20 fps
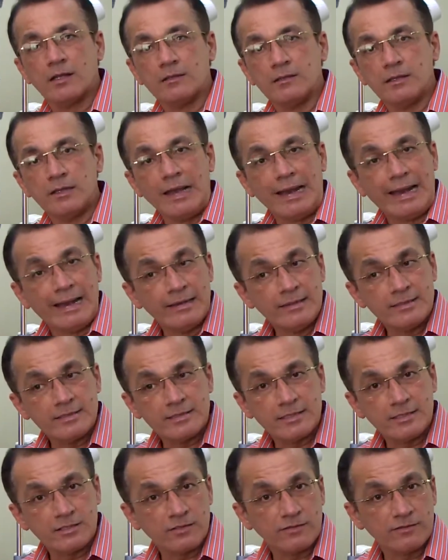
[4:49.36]
The end
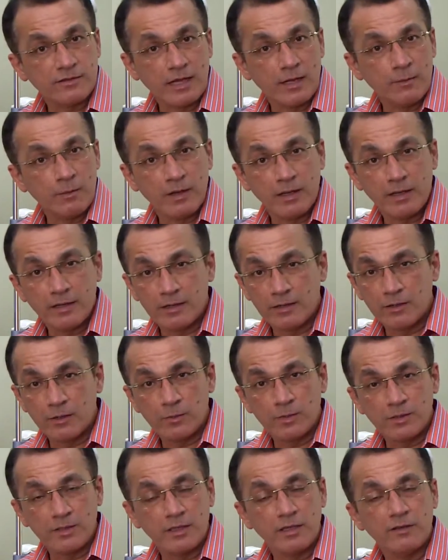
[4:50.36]
stage of diabetic
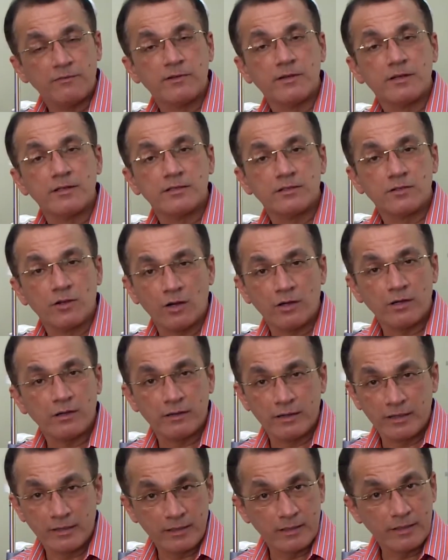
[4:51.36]
retinopathy, if it is not
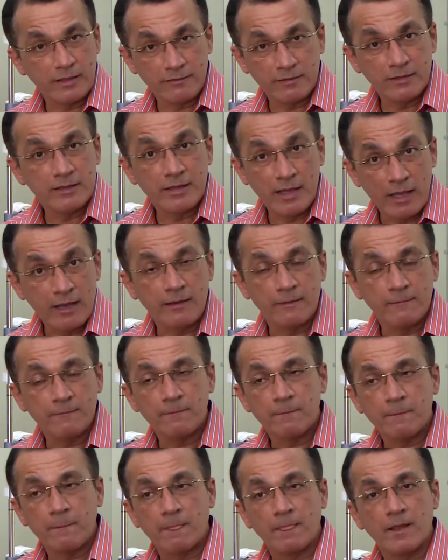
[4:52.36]
treated even then,
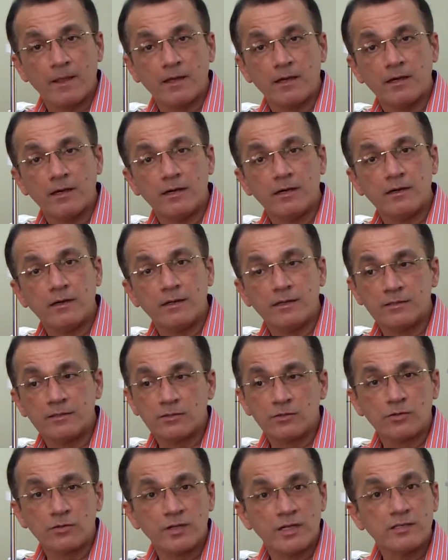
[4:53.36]

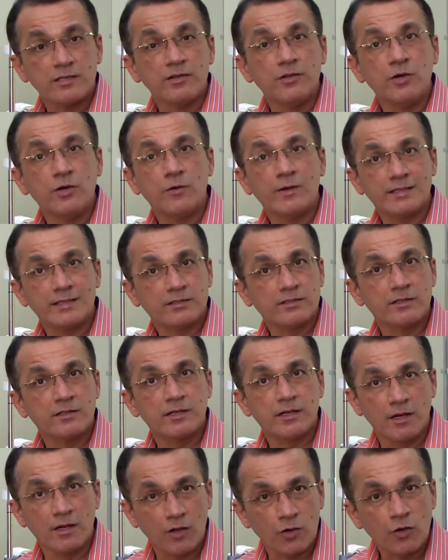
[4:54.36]
is known as
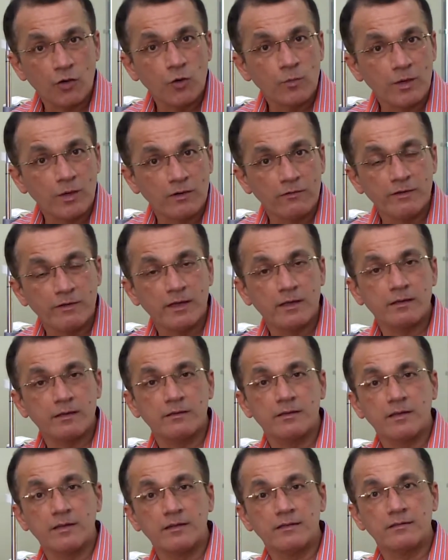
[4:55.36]
neovascular glaucoma, where
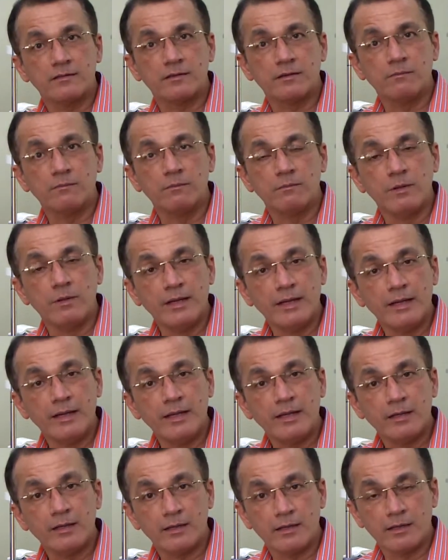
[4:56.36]
there is a
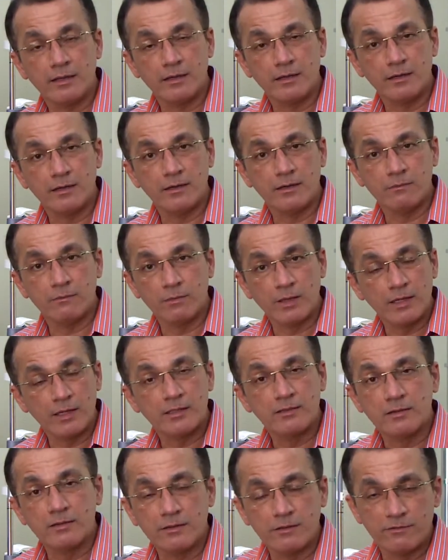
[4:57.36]
bleeding,
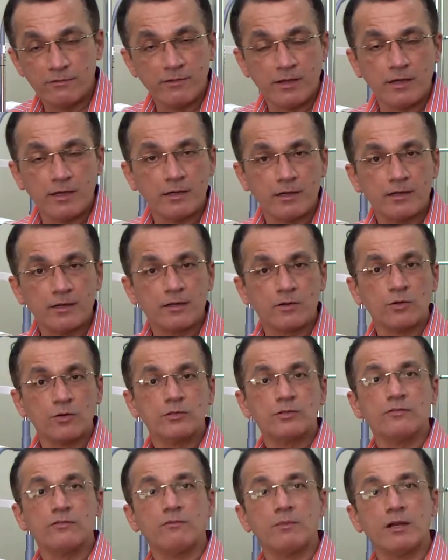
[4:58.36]

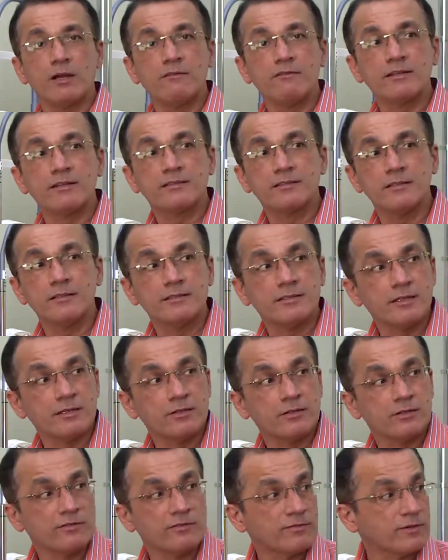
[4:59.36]
growth of blood vessels
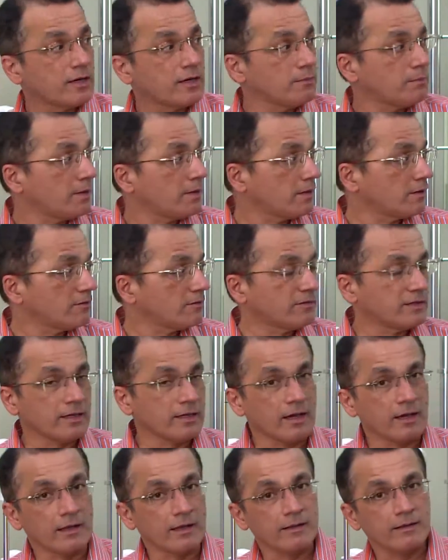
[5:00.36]
into the front part of
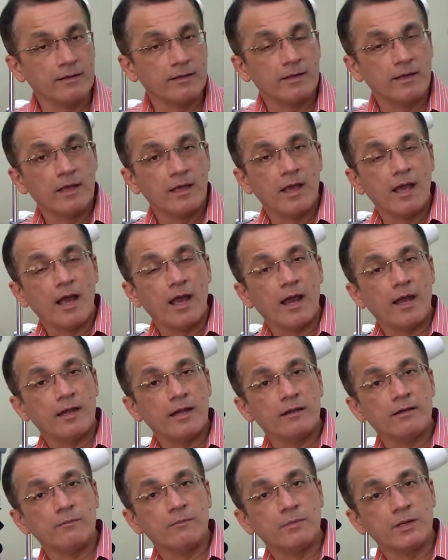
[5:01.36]
the eye,
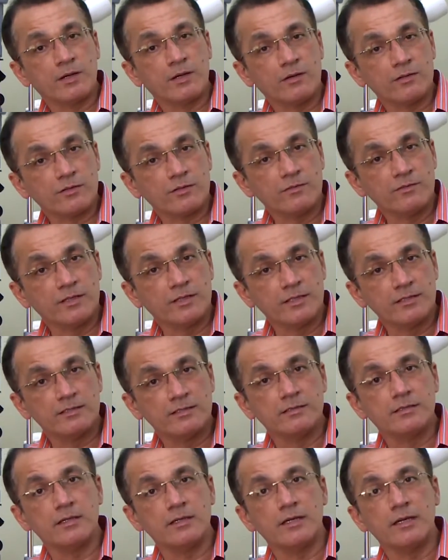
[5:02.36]
and because of
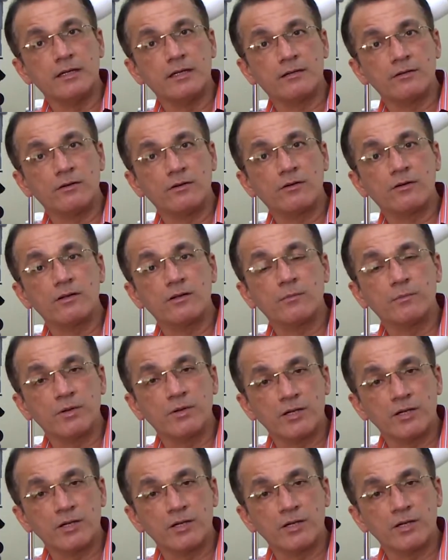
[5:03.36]
this the intraocular